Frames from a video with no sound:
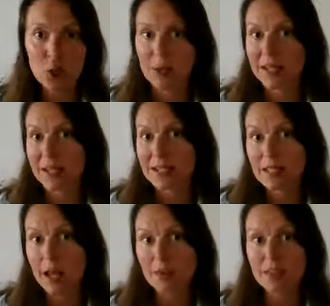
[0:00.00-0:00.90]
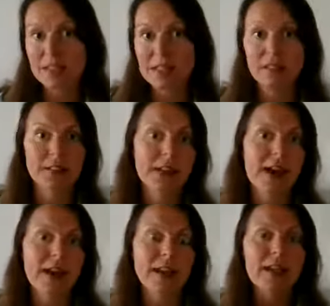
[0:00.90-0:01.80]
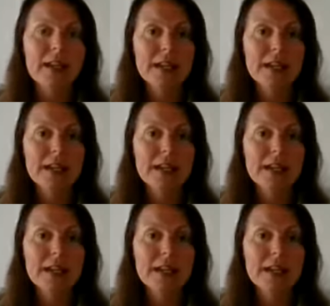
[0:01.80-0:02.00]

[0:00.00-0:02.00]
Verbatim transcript: So when it is time for the cell to die,